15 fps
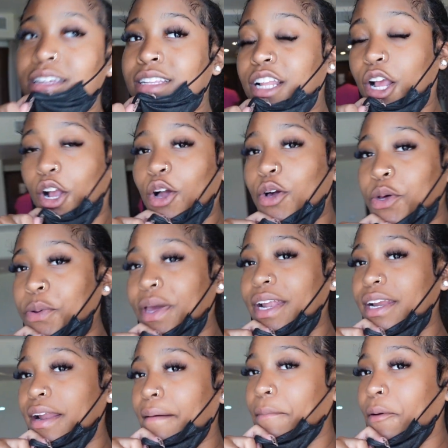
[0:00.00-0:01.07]
the girl who
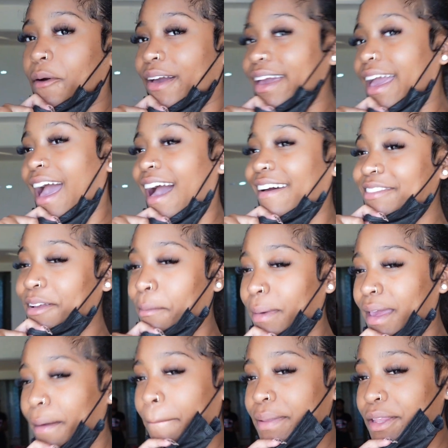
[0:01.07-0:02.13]
ended up going after
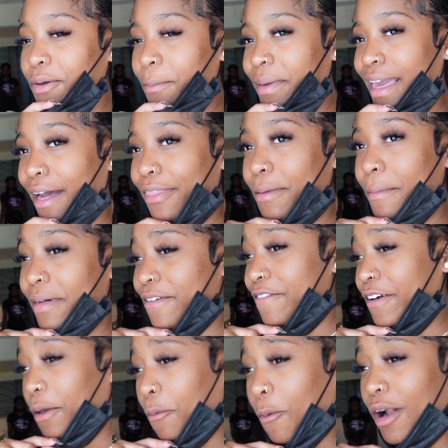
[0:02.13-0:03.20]
me blew me out the
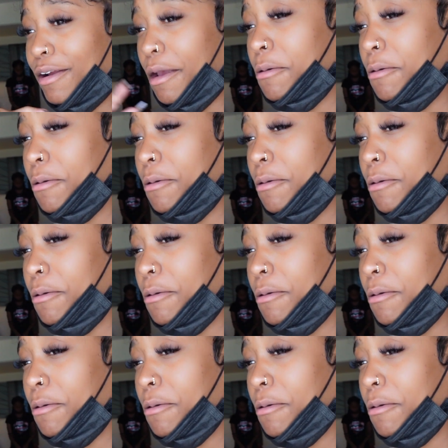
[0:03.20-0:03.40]
motherfucking water.